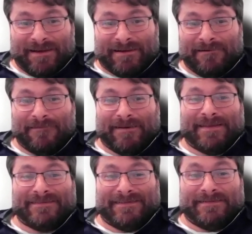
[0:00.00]

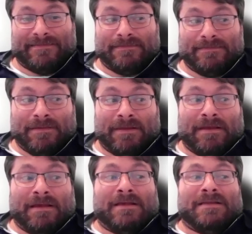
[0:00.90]
coalition
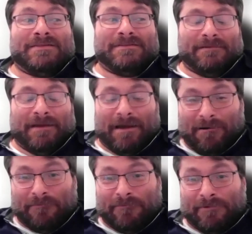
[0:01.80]
to
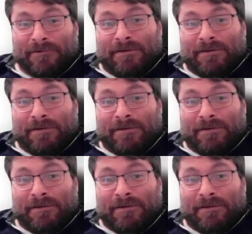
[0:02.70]
help